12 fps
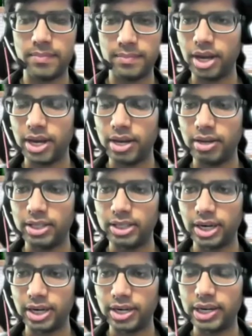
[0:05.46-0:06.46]
I
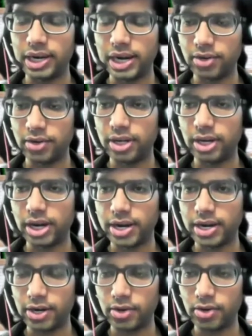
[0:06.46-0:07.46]
studied electrical
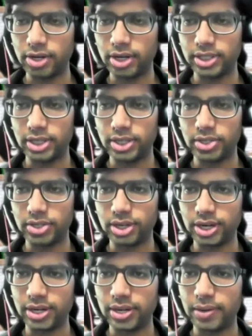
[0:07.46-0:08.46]
and electronics
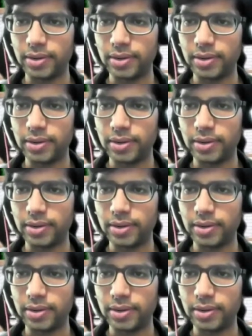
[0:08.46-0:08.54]
engineering.